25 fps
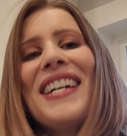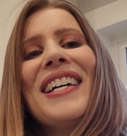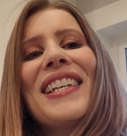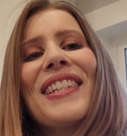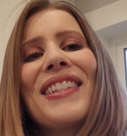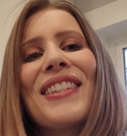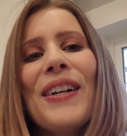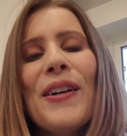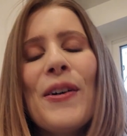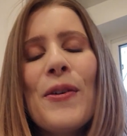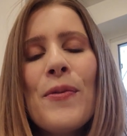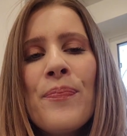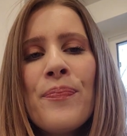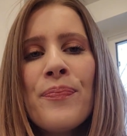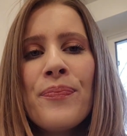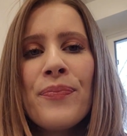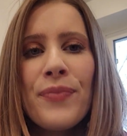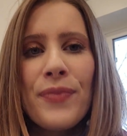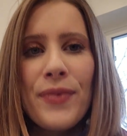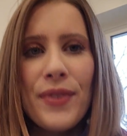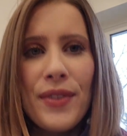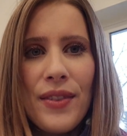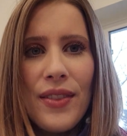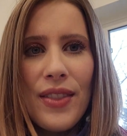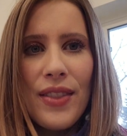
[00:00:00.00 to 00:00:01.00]
So
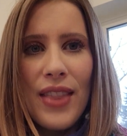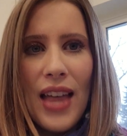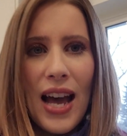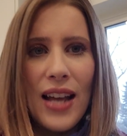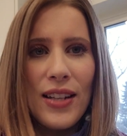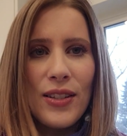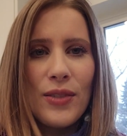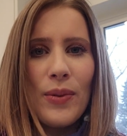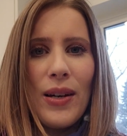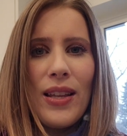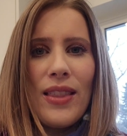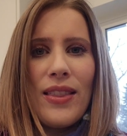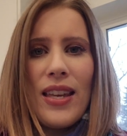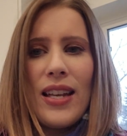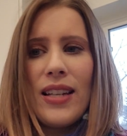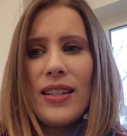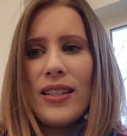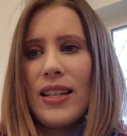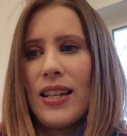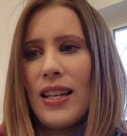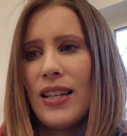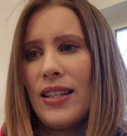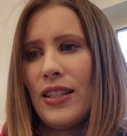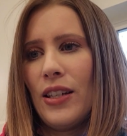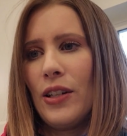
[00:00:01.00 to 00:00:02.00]
that's one thing to
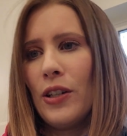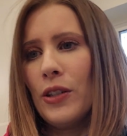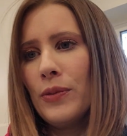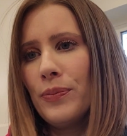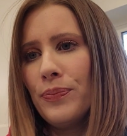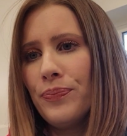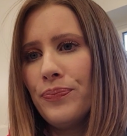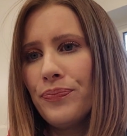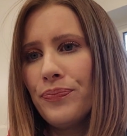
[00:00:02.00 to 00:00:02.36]
consider.